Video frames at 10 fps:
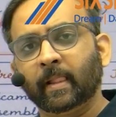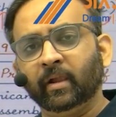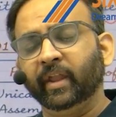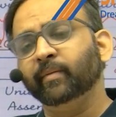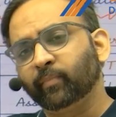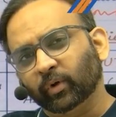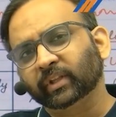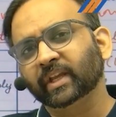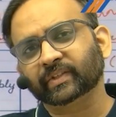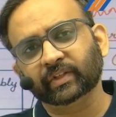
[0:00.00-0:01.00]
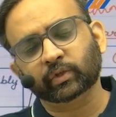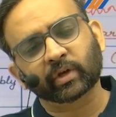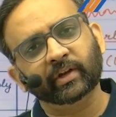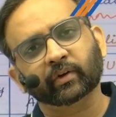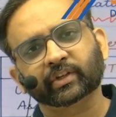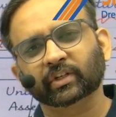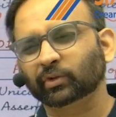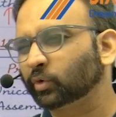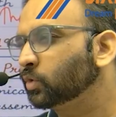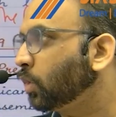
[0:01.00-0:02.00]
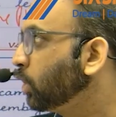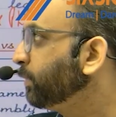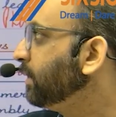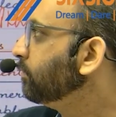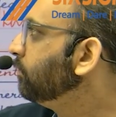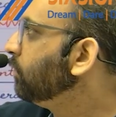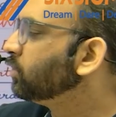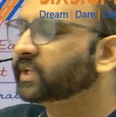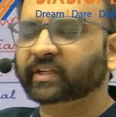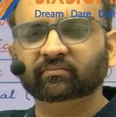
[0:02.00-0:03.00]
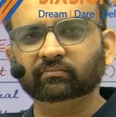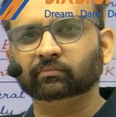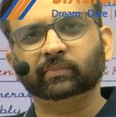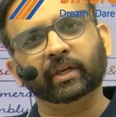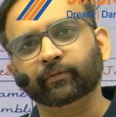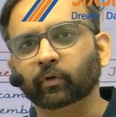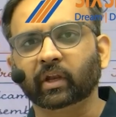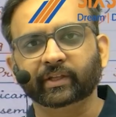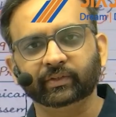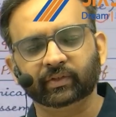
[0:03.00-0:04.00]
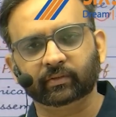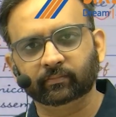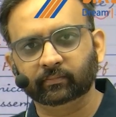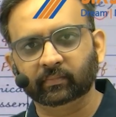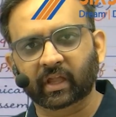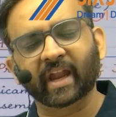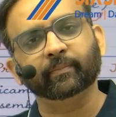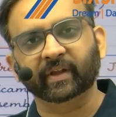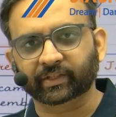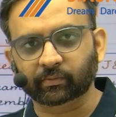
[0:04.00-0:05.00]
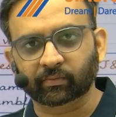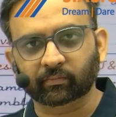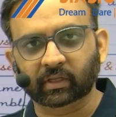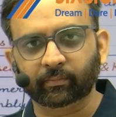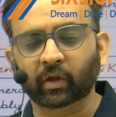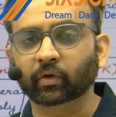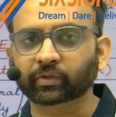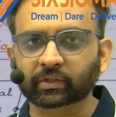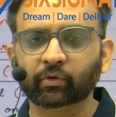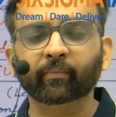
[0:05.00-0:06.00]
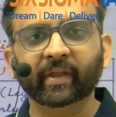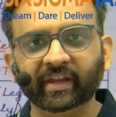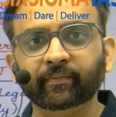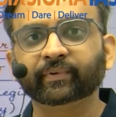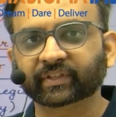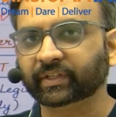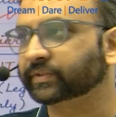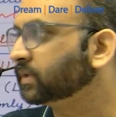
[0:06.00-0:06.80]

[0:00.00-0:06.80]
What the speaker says: In both cases, your introduction should not be more than 3-4 lines at maximum, because your main emphasis